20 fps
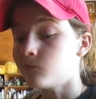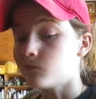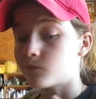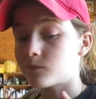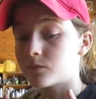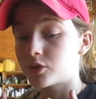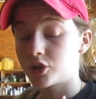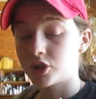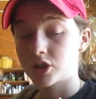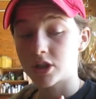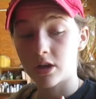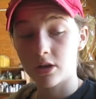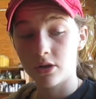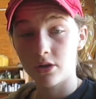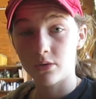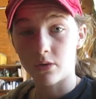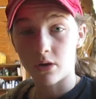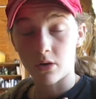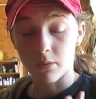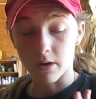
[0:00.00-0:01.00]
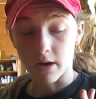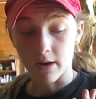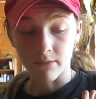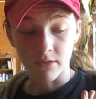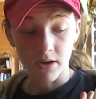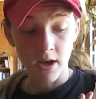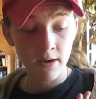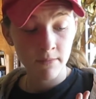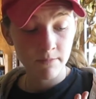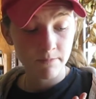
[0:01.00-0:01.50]
just tell you all what I'm
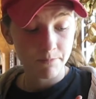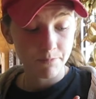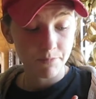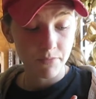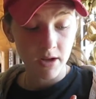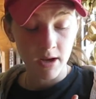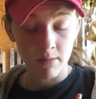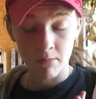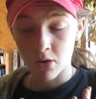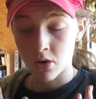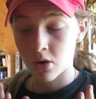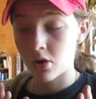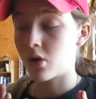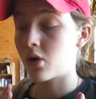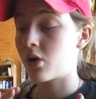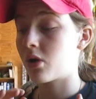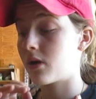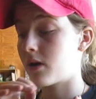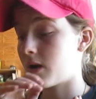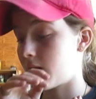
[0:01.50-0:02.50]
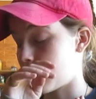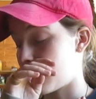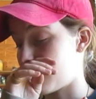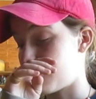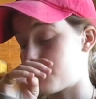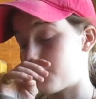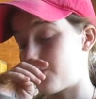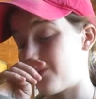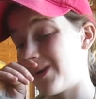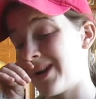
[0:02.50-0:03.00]
done. I
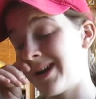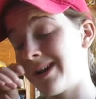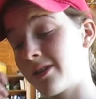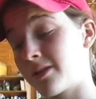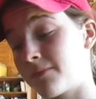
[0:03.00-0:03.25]
have one other